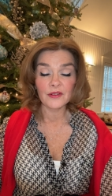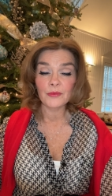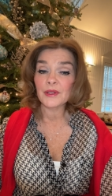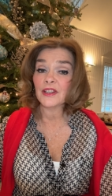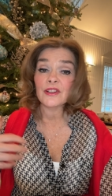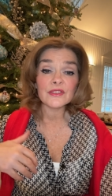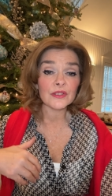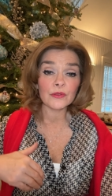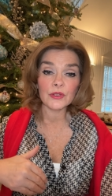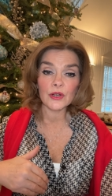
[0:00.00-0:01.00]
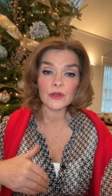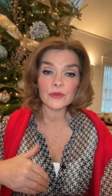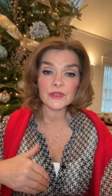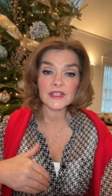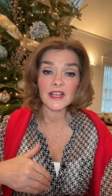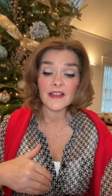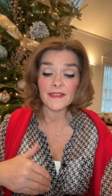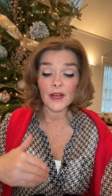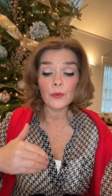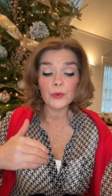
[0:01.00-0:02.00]
but he also knows
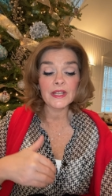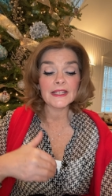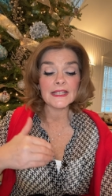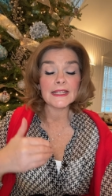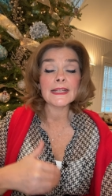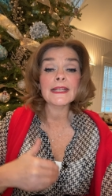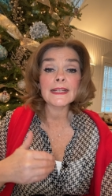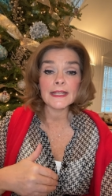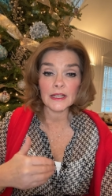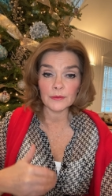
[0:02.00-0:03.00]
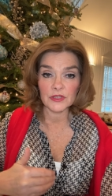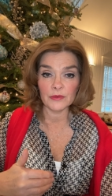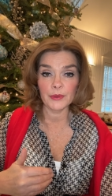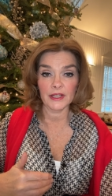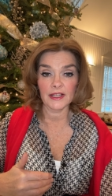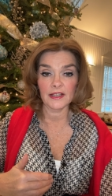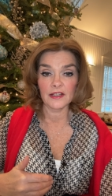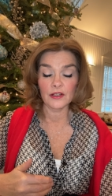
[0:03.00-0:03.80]
that we need him to be